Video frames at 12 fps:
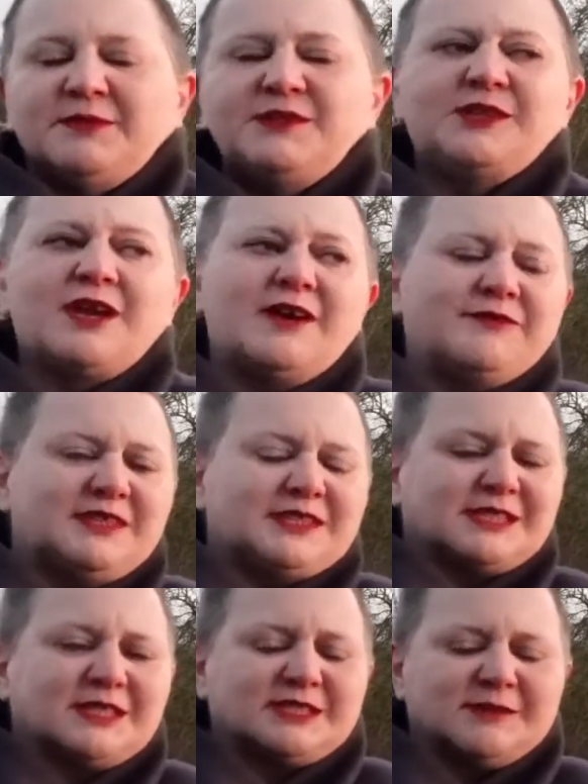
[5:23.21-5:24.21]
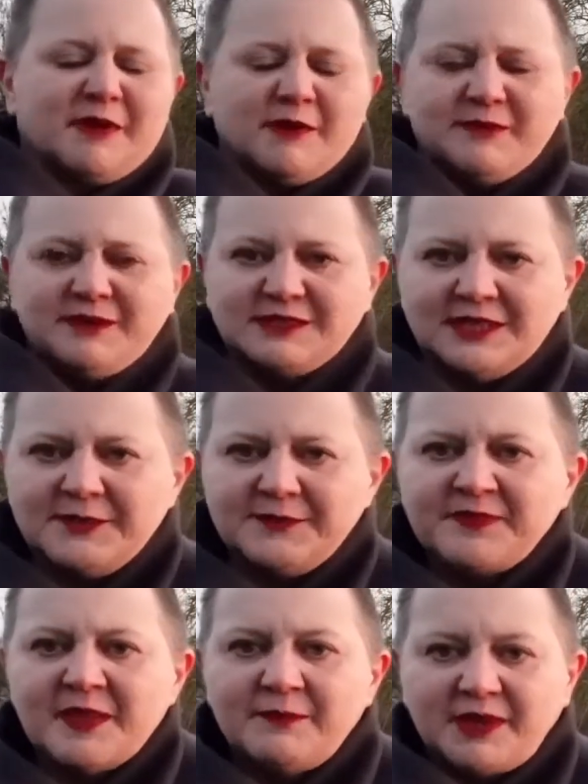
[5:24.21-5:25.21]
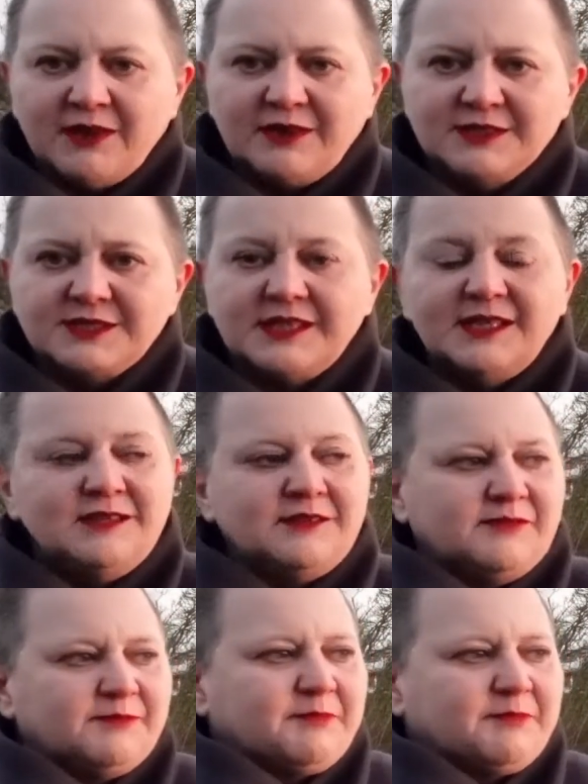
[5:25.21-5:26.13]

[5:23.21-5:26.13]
But you can't really see it at the moment, because in